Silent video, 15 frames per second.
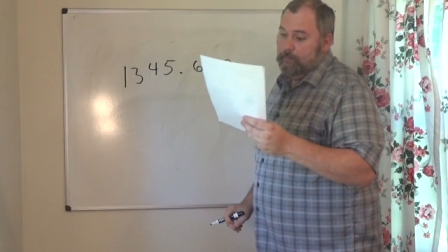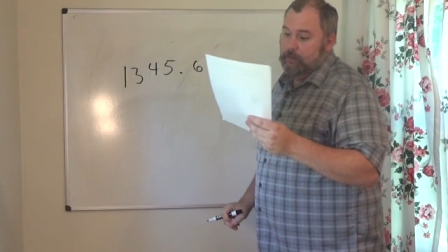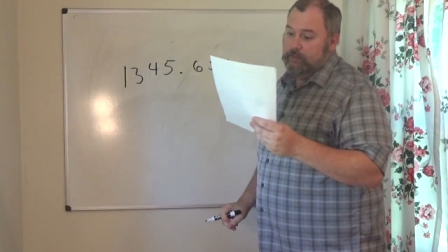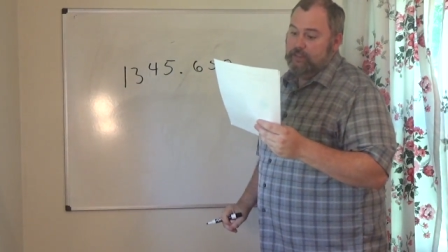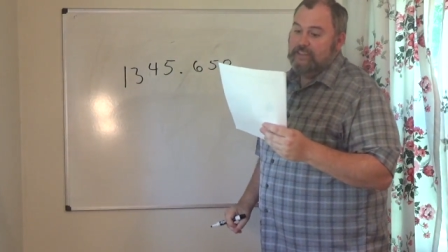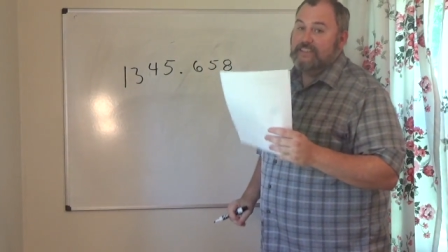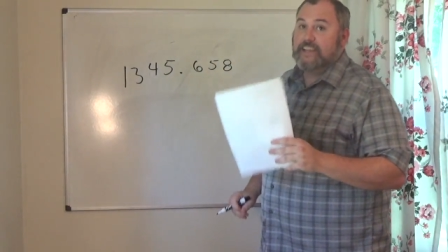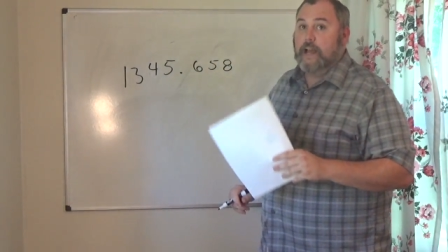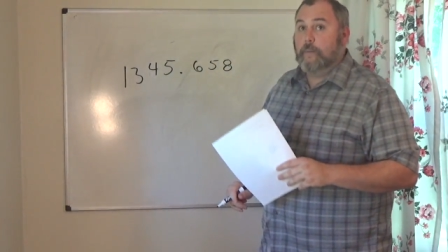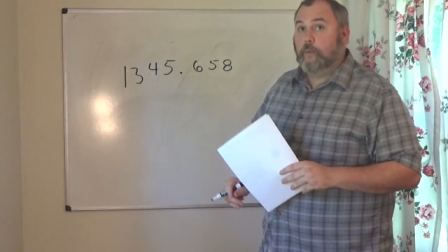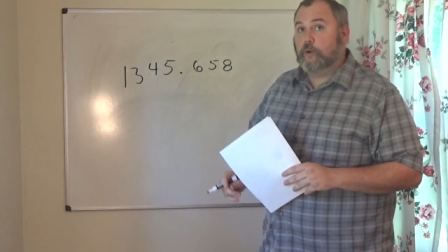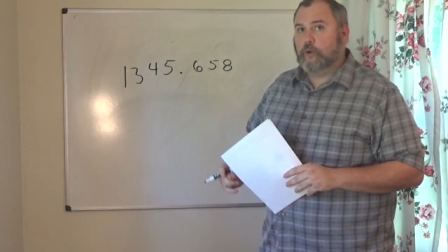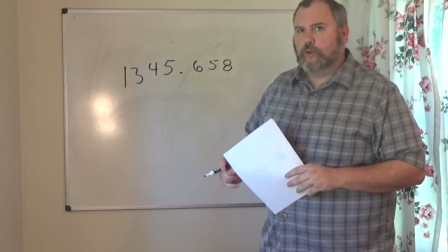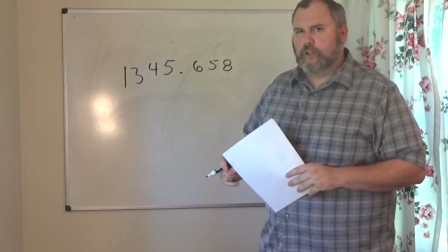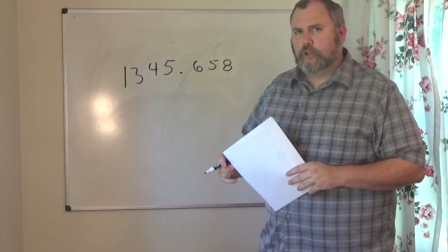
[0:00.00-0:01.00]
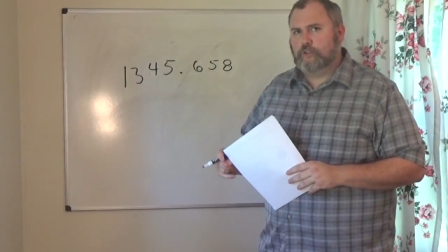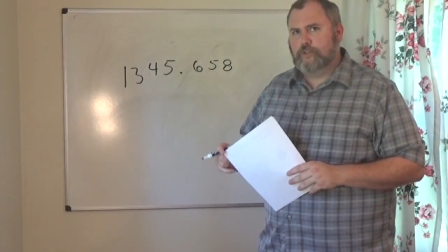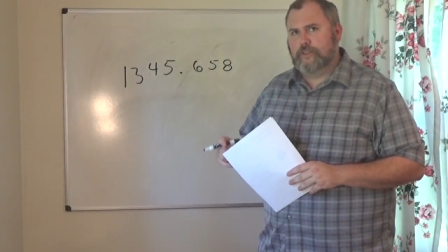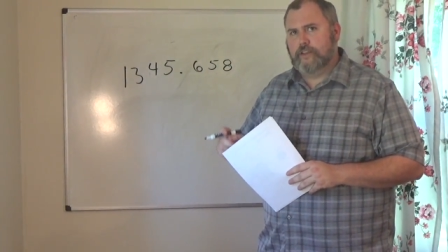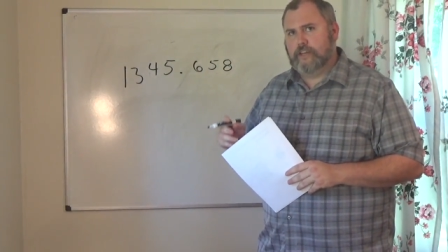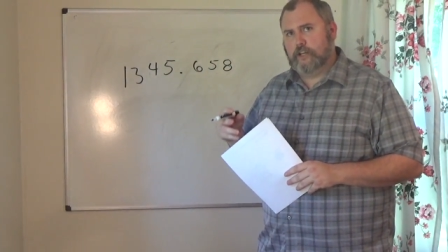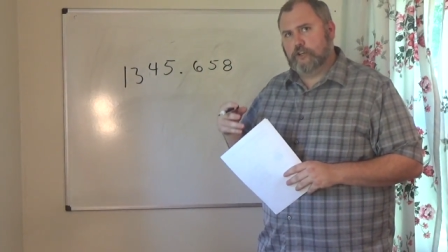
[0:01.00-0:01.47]
but this time we're going to go to
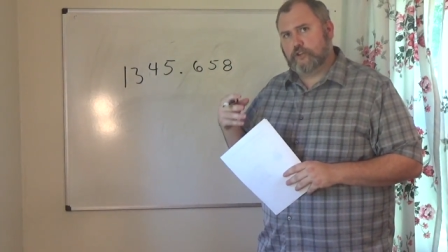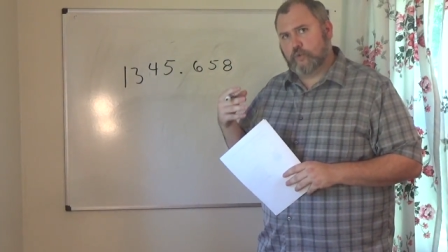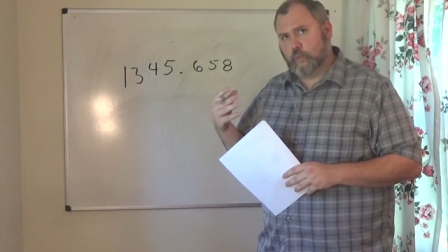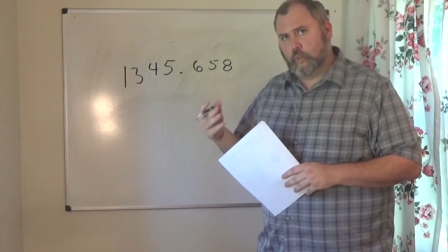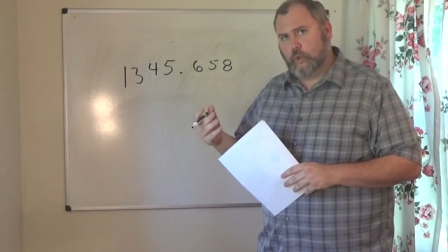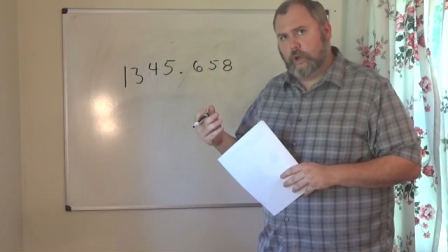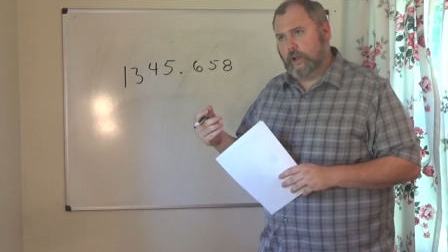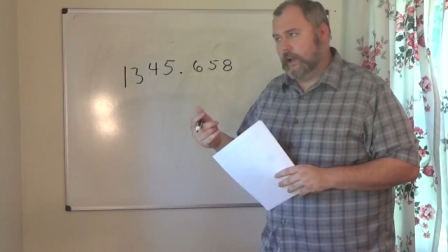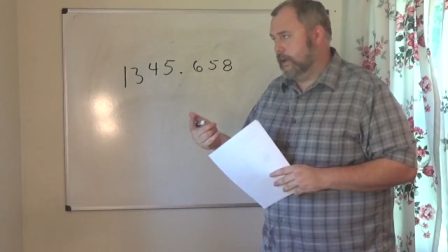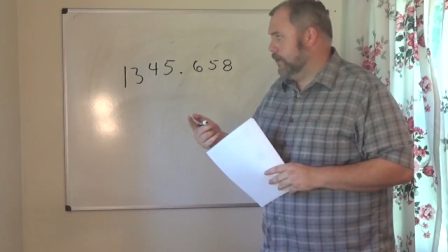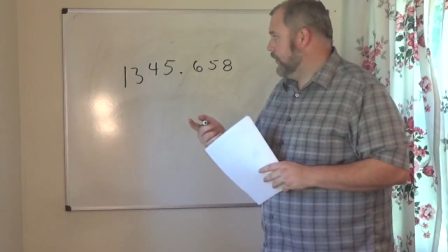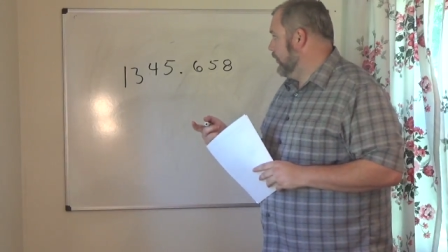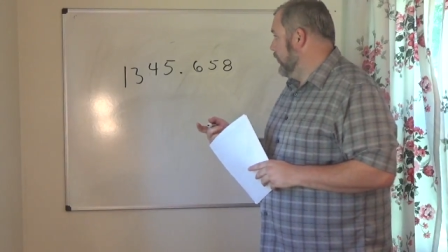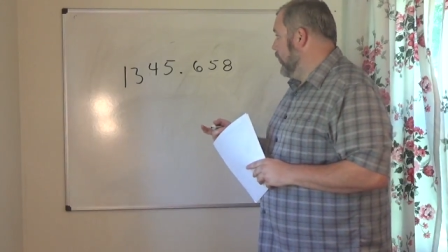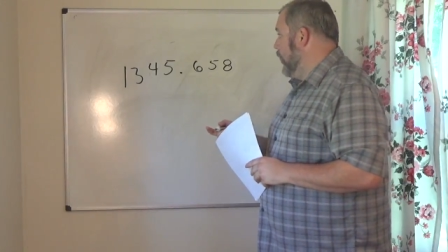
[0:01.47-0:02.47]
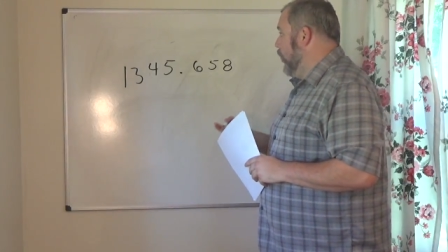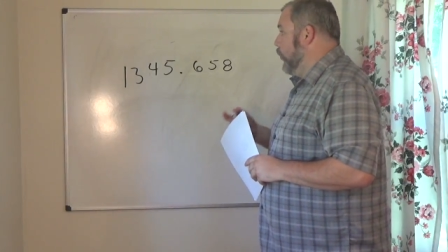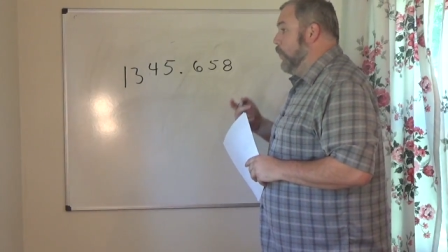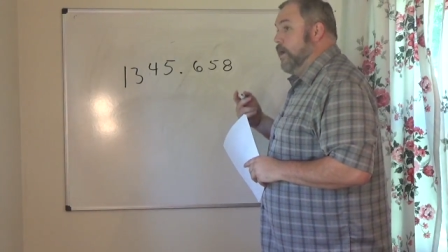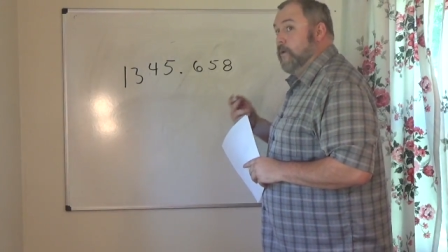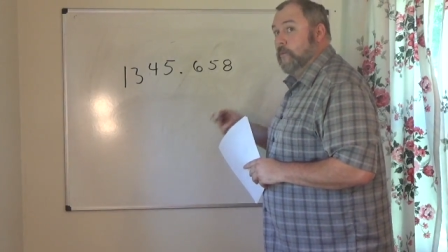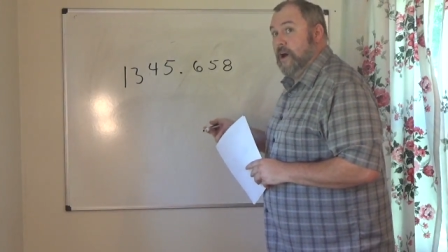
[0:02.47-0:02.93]
the nearest 1.
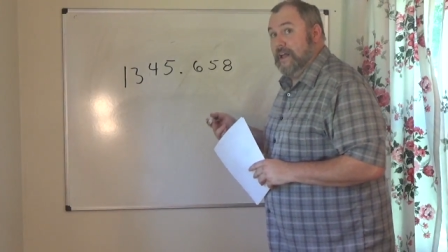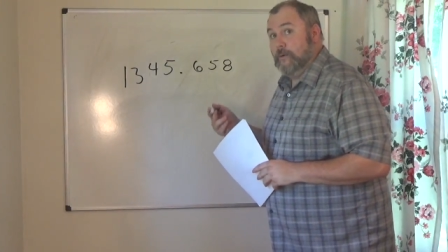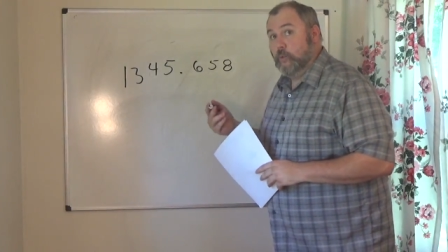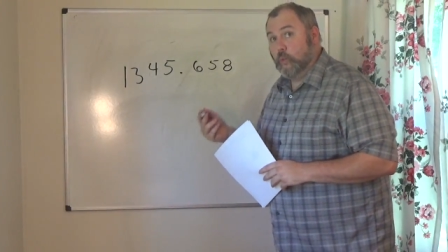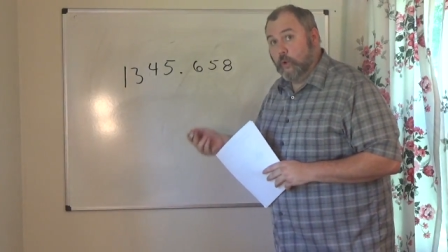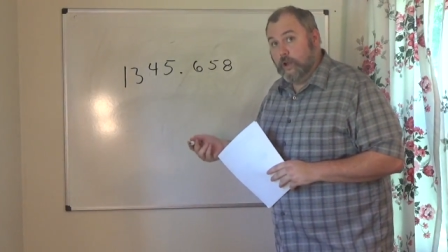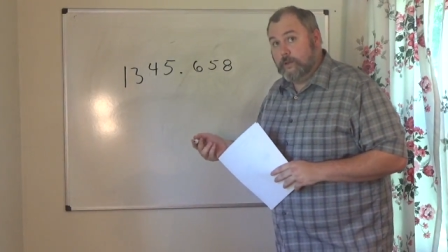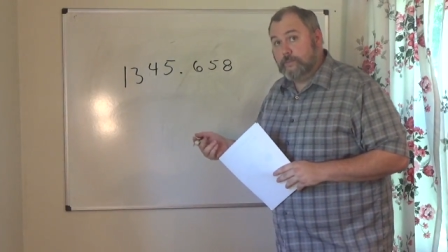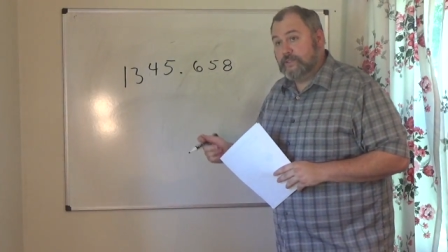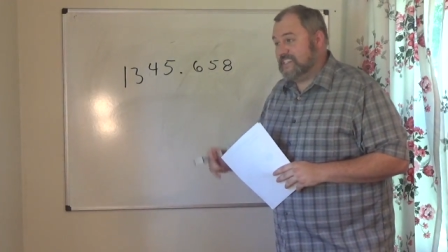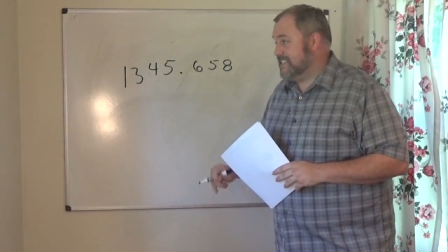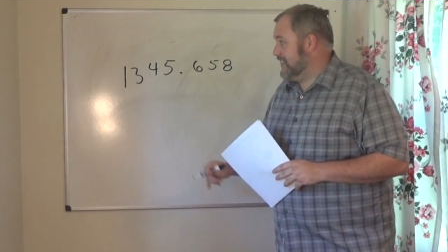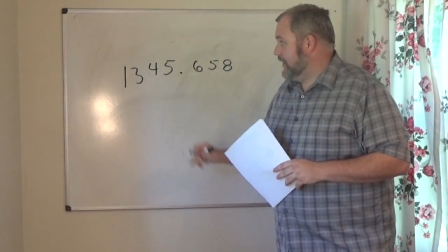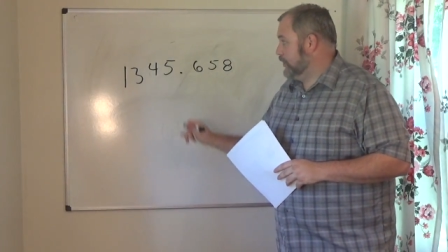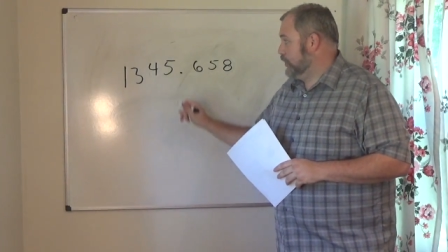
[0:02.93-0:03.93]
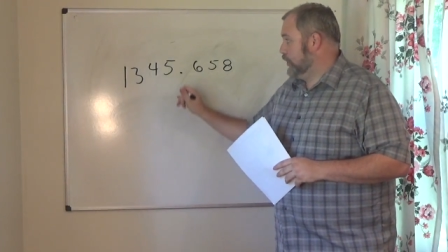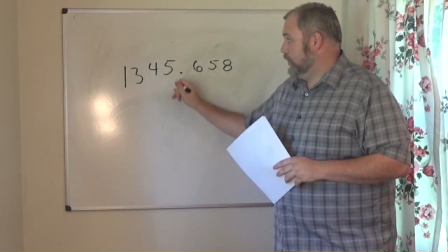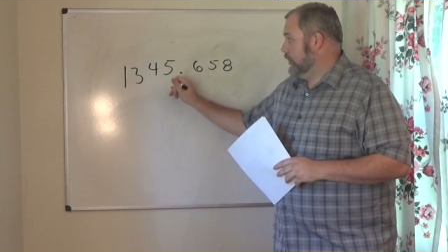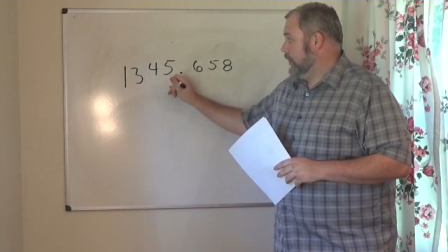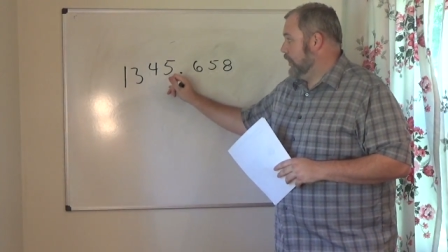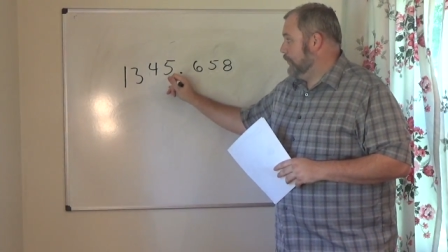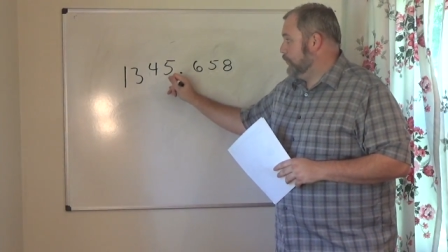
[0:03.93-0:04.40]
Well, my 1
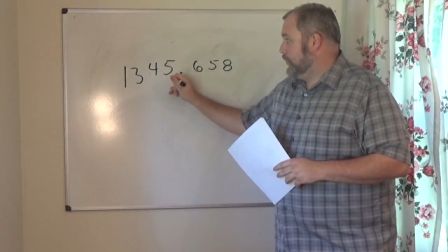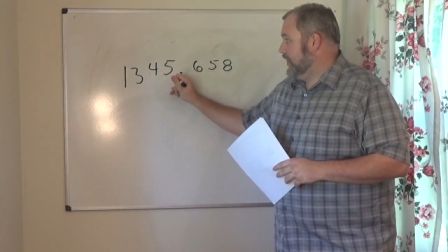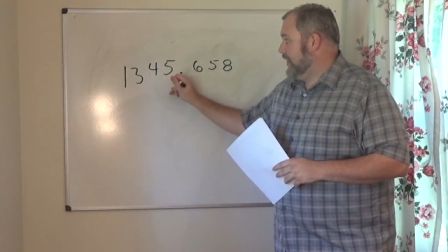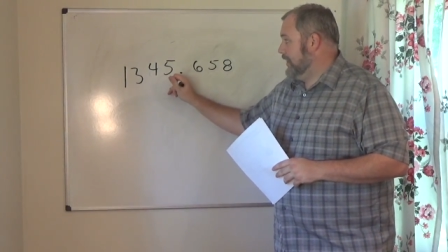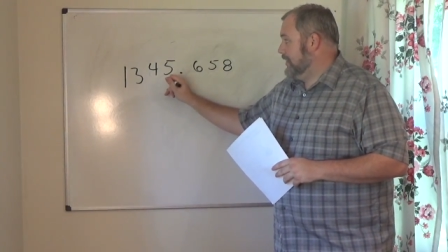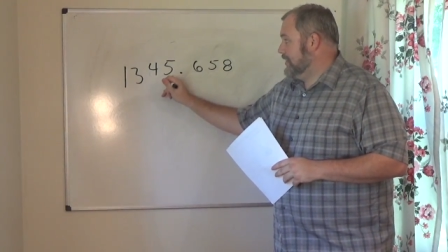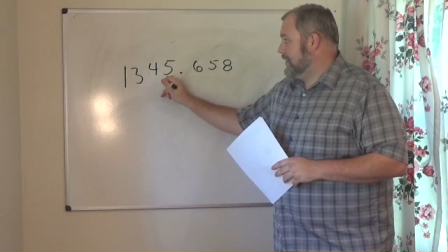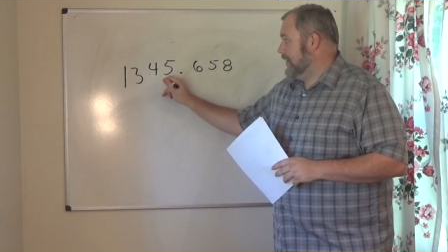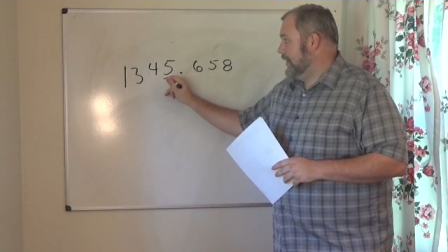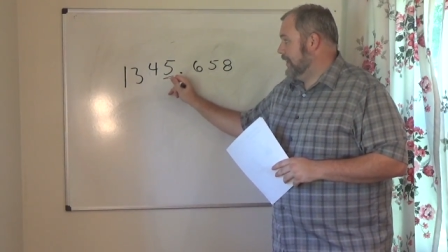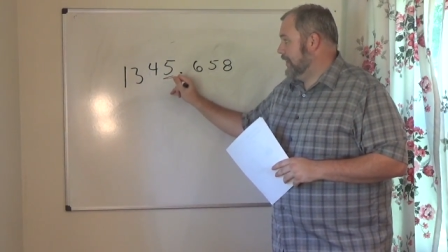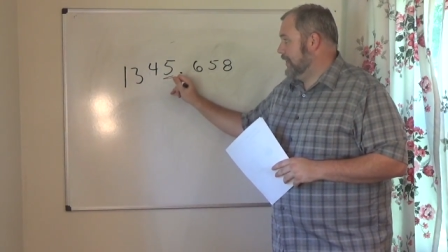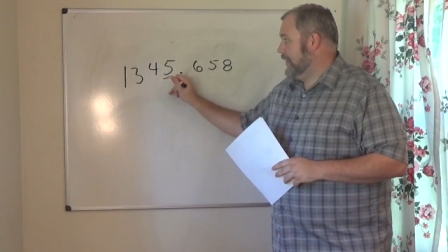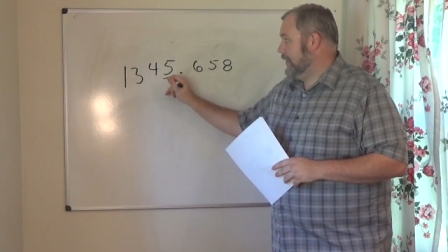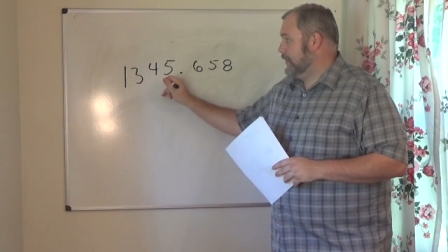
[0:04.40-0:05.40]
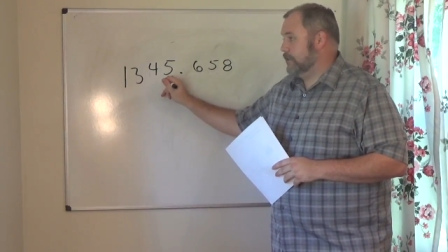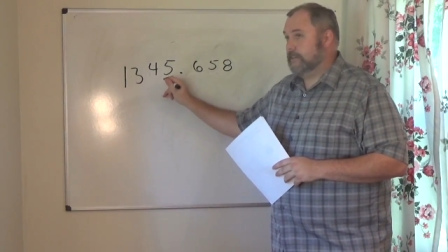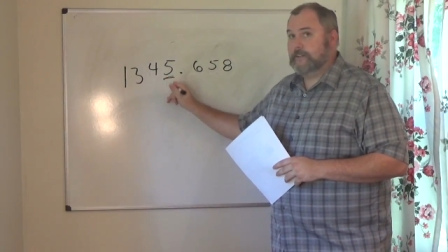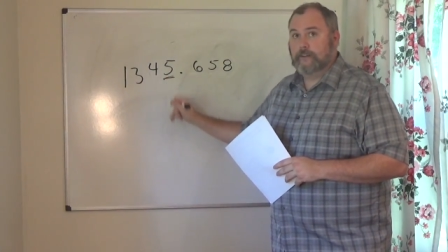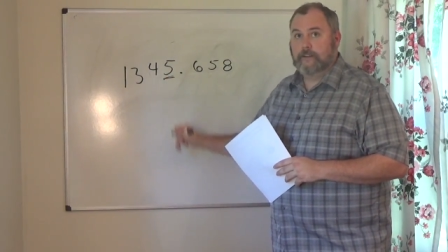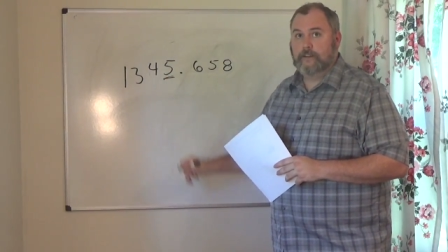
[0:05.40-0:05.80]
position is here.